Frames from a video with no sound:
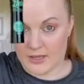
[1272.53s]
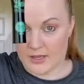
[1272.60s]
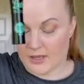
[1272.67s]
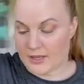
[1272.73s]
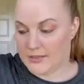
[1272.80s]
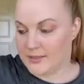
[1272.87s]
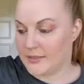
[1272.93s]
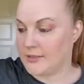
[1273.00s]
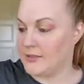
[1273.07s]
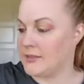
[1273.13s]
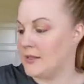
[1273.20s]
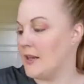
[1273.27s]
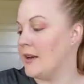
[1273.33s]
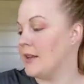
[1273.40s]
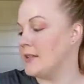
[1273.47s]
Essence,
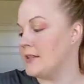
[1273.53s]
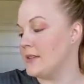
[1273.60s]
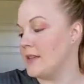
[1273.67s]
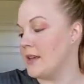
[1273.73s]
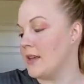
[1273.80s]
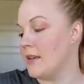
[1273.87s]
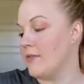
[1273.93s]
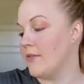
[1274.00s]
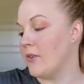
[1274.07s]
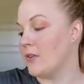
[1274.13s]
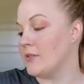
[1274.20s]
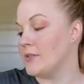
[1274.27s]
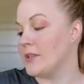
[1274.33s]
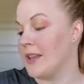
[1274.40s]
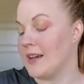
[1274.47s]
and it's the
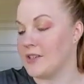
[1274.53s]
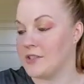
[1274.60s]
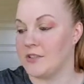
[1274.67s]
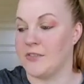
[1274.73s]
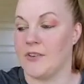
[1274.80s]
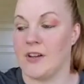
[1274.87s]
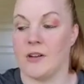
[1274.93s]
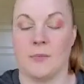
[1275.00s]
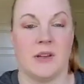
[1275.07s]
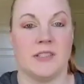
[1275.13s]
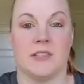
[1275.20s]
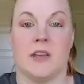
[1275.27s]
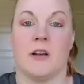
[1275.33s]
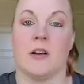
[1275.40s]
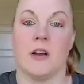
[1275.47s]
False Lash Effect
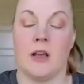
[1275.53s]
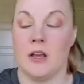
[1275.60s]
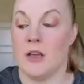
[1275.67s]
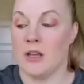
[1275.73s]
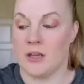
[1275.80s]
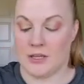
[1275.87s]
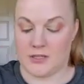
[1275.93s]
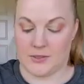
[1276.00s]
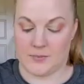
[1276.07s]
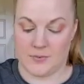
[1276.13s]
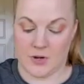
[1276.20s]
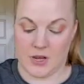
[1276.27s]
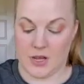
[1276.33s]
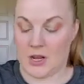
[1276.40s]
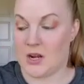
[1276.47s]
mascara. It's
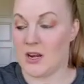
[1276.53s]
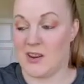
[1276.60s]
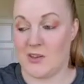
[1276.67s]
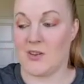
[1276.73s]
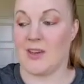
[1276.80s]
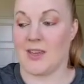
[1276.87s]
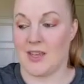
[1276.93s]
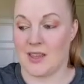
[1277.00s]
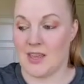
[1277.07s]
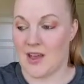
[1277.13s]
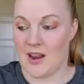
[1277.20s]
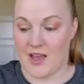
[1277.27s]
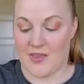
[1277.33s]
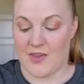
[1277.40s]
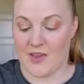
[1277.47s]
pretty good, and you can get
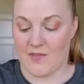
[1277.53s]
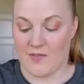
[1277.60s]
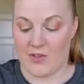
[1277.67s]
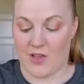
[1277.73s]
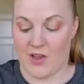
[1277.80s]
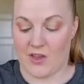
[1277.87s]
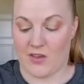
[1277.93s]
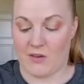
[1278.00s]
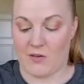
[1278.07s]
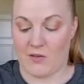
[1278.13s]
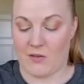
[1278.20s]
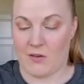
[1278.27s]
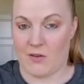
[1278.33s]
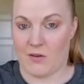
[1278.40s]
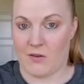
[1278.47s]
that I think for like
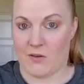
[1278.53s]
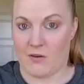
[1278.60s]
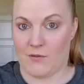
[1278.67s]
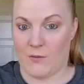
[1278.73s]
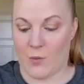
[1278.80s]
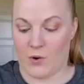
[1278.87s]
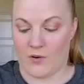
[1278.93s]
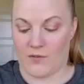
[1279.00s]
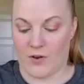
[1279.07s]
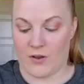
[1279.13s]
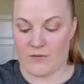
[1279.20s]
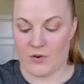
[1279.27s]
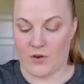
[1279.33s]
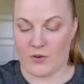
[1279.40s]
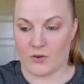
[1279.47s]
$4 or
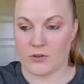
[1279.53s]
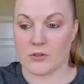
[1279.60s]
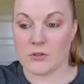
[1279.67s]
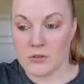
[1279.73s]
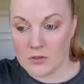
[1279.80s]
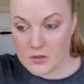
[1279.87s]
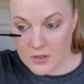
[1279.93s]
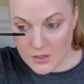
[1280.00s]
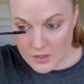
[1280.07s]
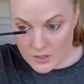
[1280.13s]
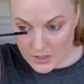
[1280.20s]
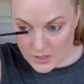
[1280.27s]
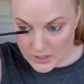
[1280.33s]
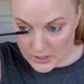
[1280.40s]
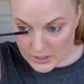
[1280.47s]
$5,
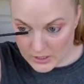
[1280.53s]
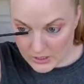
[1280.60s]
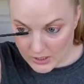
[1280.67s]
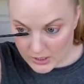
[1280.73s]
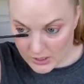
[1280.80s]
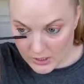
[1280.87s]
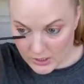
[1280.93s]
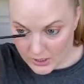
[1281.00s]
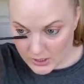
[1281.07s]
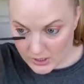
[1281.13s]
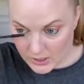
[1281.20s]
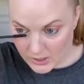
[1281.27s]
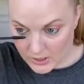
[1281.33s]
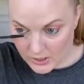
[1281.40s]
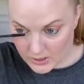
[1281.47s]
and
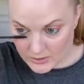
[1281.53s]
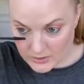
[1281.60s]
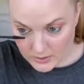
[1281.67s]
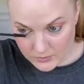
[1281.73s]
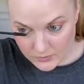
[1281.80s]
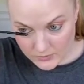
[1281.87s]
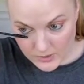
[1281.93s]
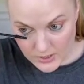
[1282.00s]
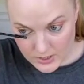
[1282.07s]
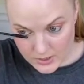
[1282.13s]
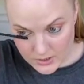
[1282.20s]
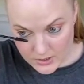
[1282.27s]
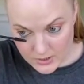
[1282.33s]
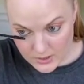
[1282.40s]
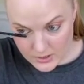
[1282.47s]
it's a great
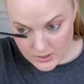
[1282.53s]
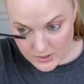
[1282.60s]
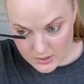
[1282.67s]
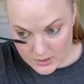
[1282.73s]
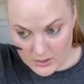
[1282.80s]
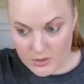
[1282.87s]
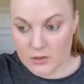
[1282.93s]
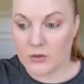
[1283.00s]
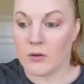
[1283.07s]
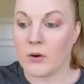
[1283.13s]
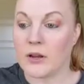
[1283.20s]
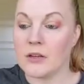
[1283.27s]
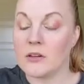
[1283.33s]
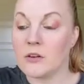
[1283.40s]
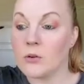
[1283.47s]

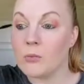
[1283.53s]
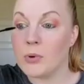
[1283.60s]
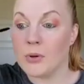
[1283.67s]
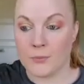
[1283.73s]
dupe.